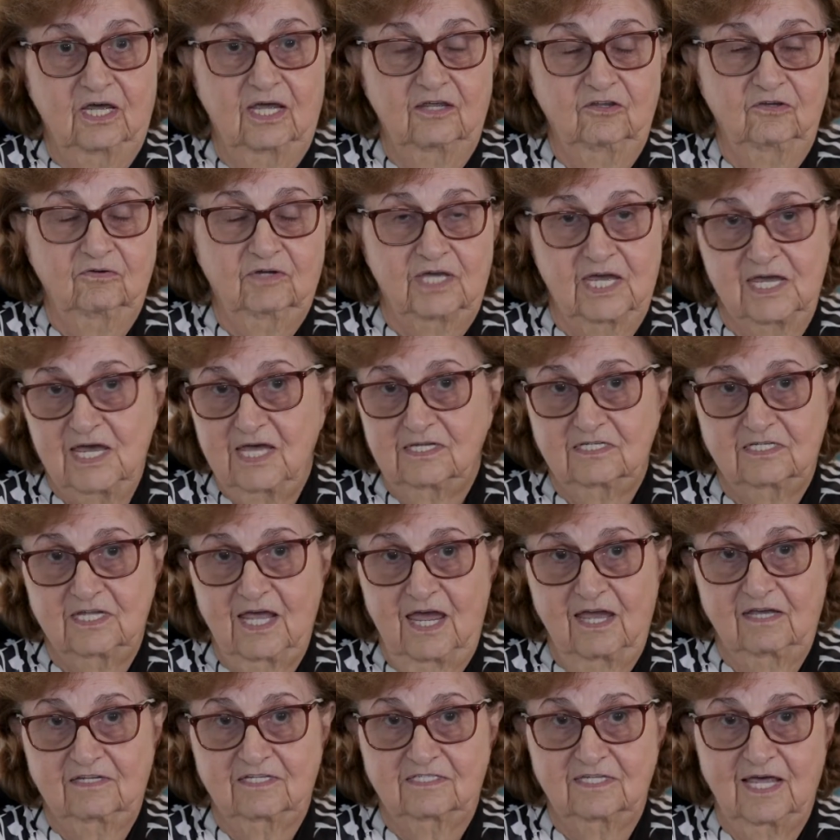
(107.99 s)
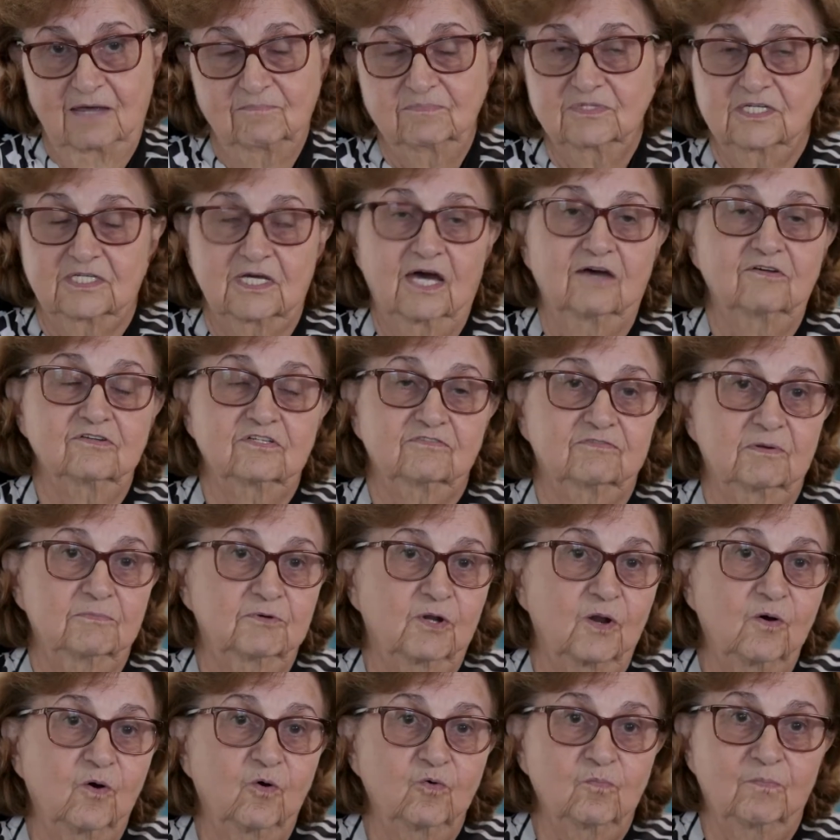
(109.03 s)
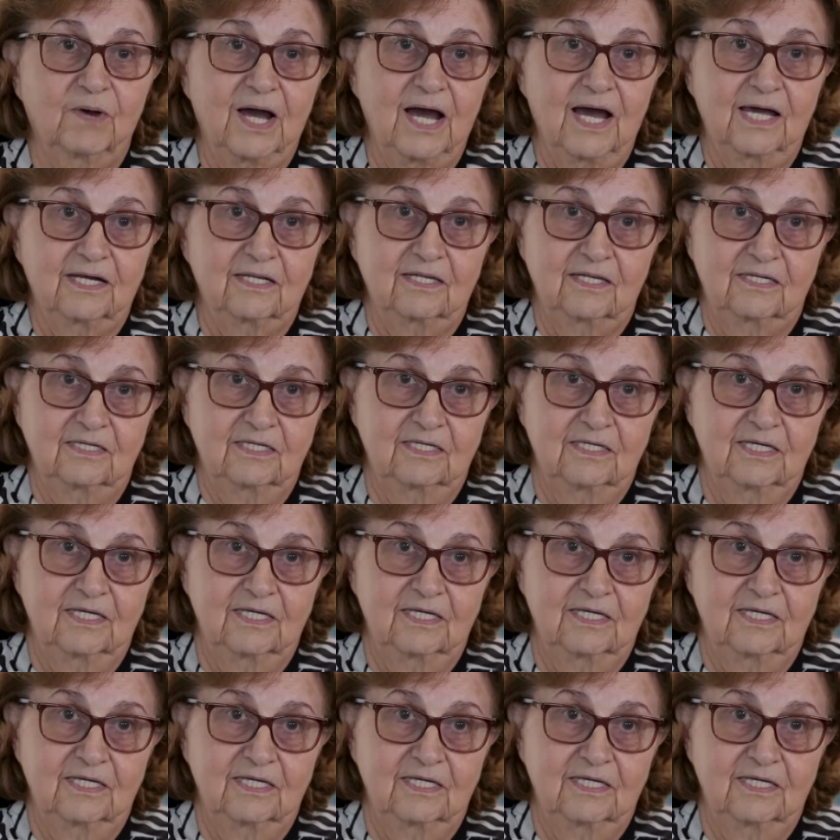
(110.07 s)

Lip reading: You can't take stem cells from an old body